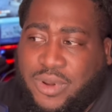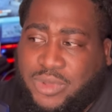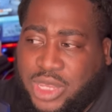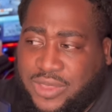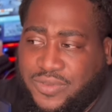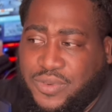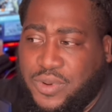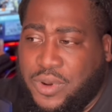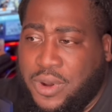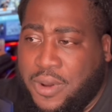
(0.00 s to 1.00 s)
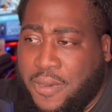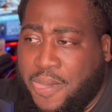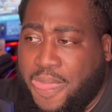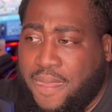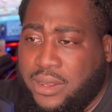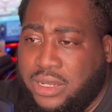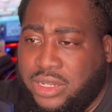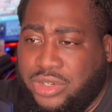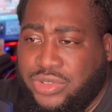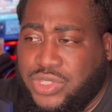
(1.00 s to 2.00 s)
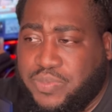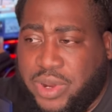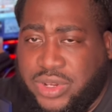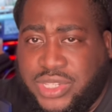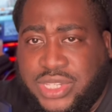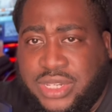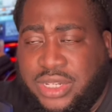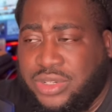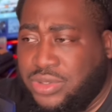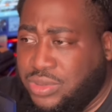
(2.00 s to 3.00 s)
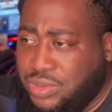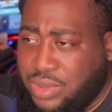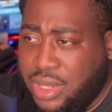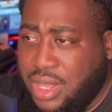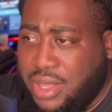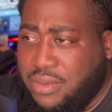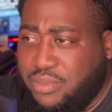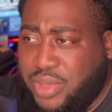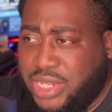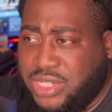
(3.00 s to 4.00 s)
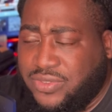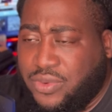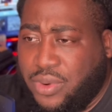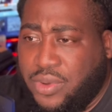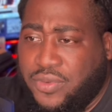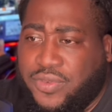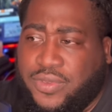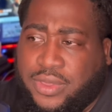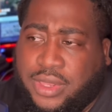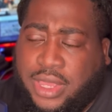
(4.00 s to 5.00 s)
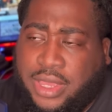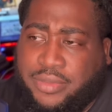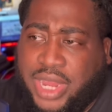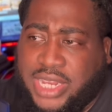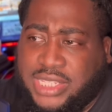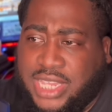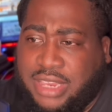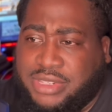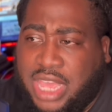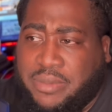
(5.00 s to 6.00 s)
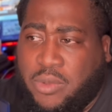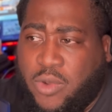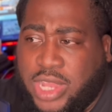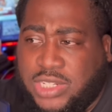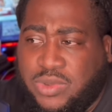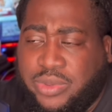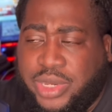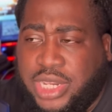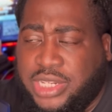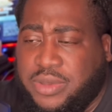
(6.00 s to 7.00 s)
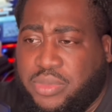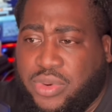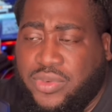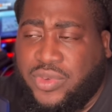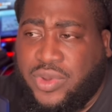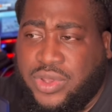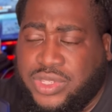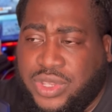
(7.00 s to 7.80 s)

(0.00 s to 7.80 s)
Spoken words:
I'm looking for little spurts and little bits of growth, but at the same time, I'm watching what we need to improve on.